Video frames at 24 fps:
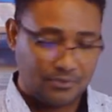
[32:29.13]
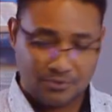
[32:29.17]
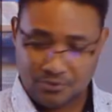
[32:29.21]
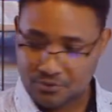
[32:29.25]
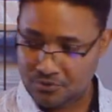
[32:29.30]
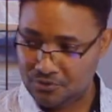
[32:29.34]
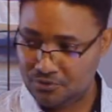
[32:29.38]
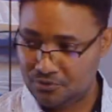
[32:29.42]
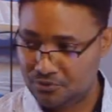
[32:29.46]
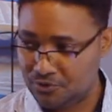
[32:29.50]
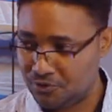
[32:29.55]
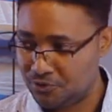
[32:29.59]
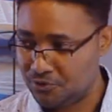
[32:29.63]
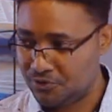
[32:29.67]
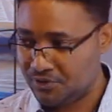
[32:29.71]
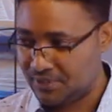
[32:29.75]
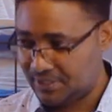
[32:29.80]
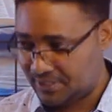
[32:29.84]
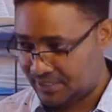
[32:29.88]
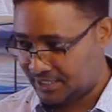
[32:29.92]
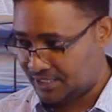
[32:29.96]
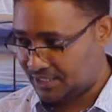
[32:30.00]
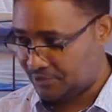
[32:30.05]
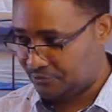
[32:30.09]
So you
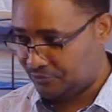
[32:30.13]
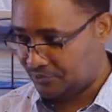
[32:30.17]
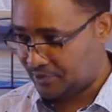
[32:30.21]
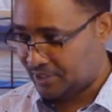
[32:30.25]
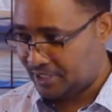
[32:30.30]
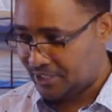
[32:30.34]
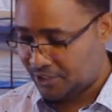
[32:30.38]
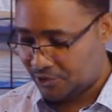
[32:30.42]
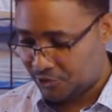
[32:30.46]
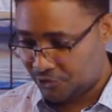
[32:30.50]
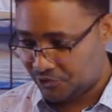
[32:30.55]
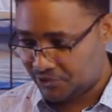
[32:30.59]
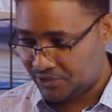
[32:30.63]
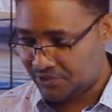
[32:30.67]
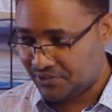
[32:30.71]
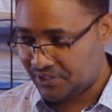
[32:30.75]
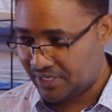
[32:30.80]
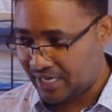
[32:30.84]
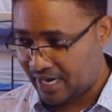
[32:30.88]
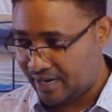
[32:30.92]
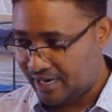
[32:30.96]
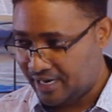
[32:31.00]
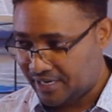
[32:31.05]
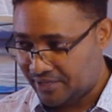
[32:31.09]
see the difference. You see
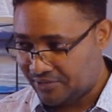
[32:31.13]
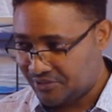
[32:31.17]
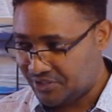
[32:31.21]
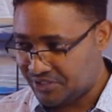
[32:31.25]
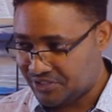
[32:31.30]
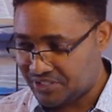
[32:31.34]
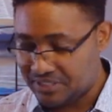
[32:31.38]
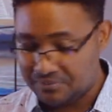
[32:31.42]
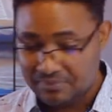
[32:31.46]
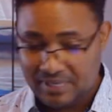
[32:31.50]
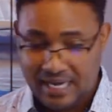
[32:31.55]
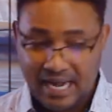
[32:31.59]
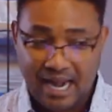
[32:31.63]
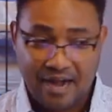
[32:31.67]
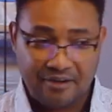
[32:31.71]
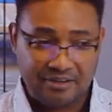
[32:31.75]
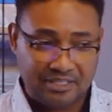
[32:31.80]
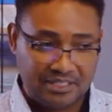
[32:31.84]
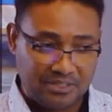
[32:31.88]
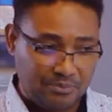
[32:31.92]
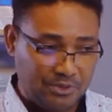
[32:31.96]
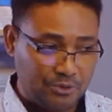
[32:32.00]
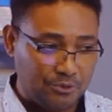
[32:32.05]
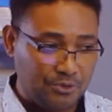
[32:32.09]
the
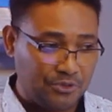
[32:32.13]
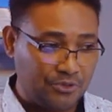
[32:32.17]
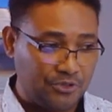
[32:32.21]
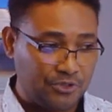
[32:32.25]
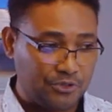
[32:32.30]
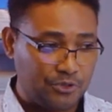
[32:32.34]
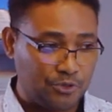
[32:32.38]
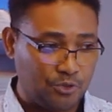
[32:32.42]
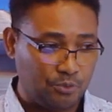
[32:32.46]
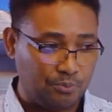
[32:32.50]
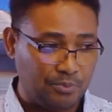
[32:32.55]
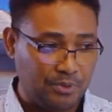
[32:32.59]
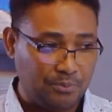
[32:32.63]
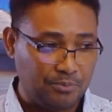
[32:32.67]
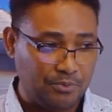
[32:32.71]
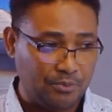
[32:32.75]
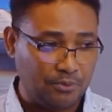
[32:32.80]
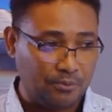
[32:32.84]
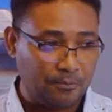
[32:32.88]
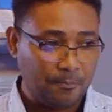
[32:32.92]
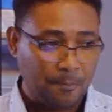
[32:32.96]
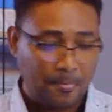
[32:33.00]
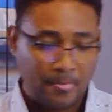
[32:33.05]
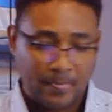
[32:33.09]
similarity between these two people.
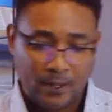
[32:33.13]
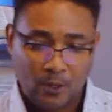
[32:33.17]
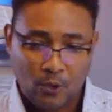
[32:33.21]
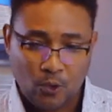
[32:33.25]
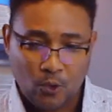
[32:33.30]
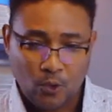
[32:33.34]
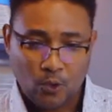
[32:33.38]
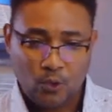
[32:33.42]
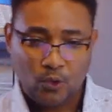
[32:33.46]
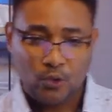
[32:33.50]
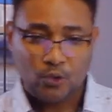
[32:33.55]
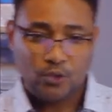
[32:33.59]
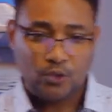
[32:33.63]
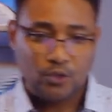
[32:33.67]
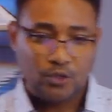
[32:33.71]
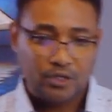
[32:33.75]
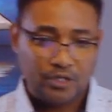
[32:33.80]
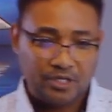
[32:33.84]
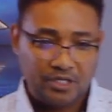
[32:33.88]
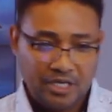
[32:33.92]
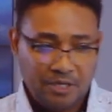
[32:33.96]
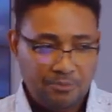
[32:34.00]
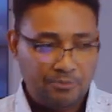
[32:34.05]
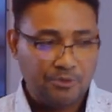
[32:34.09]

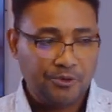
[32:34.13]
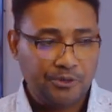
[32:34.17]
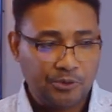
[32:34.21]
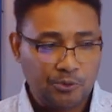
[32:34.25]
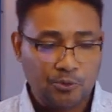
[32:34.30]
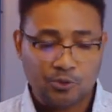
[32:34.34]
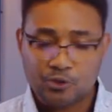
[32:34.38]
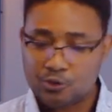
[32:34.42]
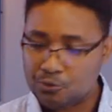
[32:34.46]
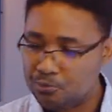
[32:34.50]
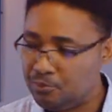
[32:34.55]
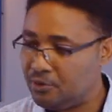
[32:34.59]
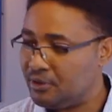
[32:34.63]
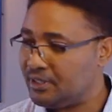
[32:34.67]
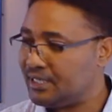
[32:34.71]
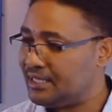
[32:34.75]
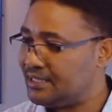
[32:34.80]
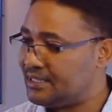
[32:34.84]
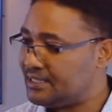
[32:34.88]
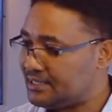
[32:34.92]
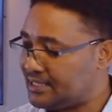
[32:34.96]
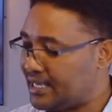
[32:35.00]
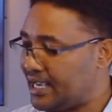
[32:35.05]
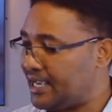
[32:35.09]
Nimrod was born
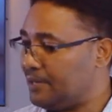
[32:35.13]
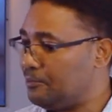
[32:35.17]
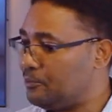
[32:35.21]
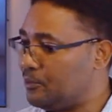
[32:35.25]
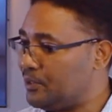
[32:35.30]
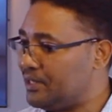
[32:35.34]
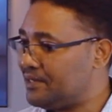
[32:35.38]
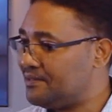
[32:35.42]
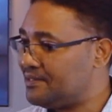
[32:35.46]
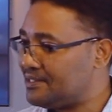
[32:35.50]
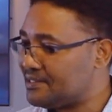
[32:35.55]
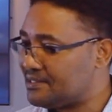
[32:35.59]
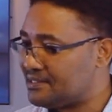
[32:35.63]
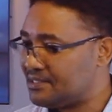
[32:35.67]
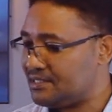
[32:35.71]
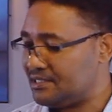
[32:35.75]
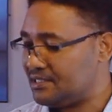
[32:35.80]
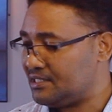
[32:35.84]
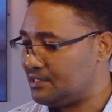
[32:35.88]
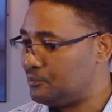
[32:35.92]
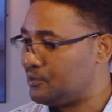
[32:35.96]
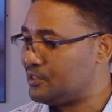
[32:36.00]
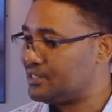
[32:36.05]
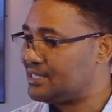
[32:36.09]
at the time when the
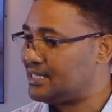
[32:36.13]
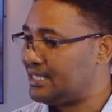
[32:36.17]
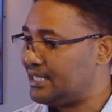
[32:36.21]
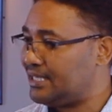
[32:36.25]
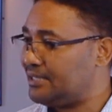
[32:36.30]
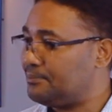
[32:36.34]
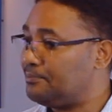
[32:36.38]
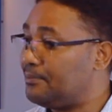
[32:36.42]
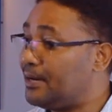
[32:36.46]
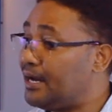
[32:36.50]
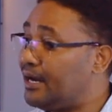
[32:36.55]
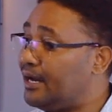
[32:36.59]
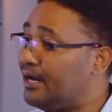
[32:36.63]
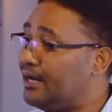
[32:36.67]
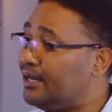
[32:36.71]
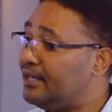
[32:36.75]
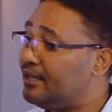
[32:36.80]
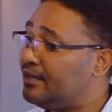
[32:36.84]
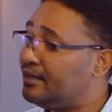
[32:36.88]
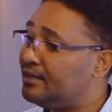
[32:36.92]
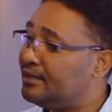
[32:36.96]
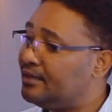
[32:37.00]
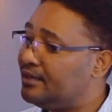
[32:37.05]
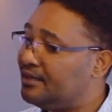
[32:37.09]
system was laid by
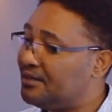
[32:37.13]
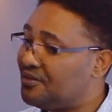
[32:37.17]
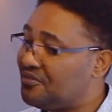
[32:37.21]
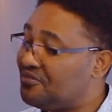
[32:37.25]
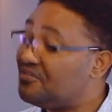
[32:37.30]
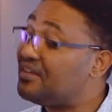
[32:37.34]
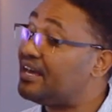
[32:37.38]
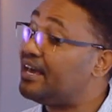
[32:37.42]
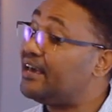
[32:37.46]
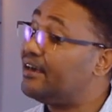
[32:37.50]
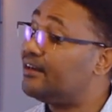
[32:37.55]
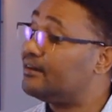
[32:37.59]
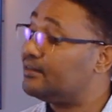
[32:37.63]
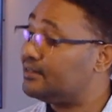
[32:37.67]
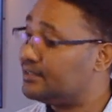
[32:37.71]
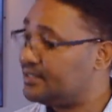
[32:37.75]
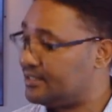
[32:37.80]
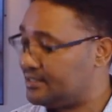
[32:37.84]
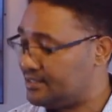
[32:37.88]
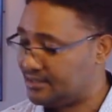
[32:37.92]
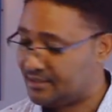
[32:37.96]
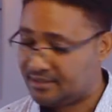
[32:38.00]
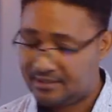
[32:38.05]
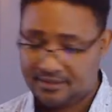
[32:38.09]
the
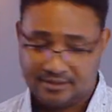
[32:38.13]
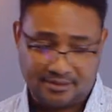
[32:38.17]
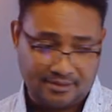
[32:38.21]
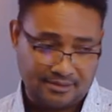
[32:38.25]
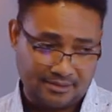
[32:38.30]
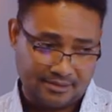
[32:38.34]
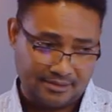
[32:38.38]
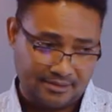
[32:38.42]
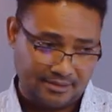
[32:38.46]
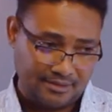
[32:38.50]
elders.